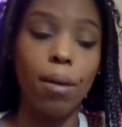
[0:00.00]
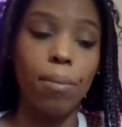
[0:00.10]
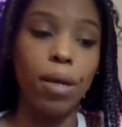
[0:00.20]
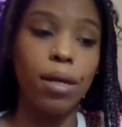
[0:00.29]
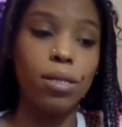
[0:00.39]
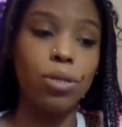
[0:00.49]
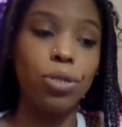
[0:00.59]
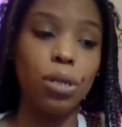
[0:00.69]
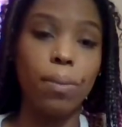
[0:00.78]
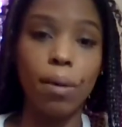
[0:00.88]
Because
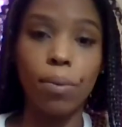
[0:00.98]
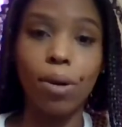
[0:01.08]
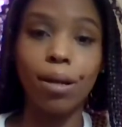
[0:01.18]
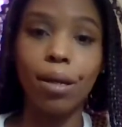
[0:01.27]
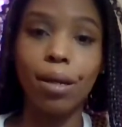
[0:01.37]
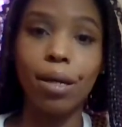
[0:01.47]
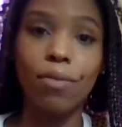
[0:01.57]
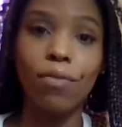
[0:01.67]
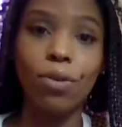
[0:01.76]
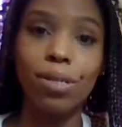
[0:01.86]
usually people are
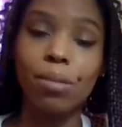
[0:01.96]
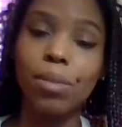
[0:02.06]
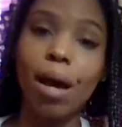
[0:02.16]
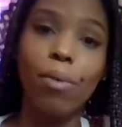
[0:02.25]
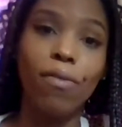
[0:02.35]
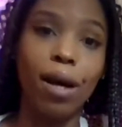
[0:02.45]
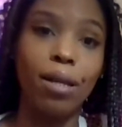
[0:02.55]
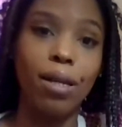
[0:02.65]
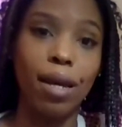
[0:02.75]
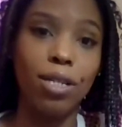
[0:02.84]
looking for some type of
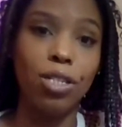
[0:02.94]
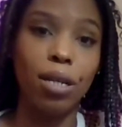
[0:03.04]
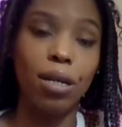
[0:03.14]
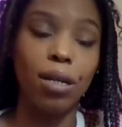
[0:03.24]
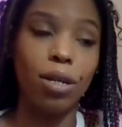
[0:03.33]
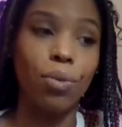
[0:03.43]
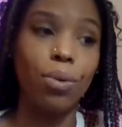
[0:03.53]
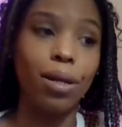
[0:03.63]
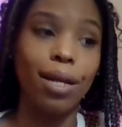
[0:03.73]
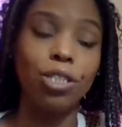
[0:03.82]
validation, and you
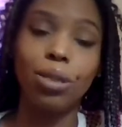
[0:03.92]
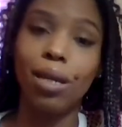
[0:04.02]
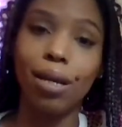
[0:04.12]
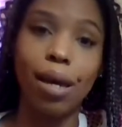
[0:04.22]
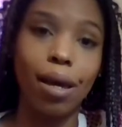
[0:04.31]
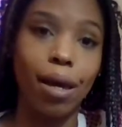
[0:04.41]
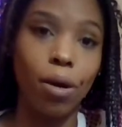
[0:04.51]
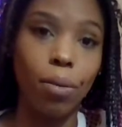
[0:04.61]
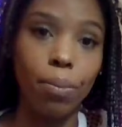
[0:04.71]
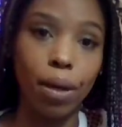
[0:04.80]
realize you cannot
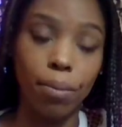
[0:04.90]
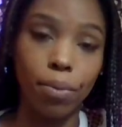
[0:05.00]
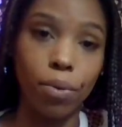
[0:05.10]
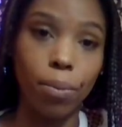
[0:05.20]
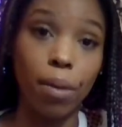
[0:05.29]
help people.